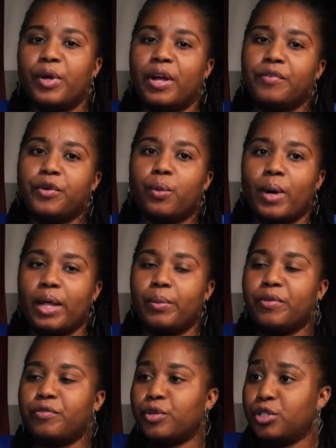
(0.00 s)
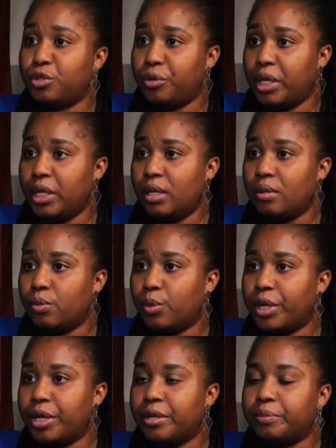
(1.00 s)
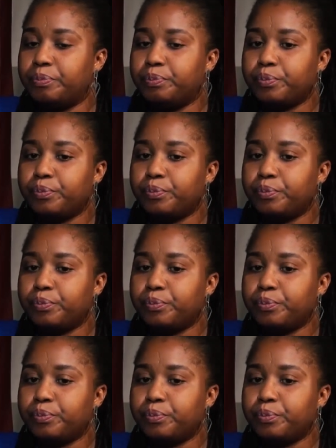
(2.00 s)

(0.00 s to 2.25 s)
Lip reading: But after a while, I went for a training where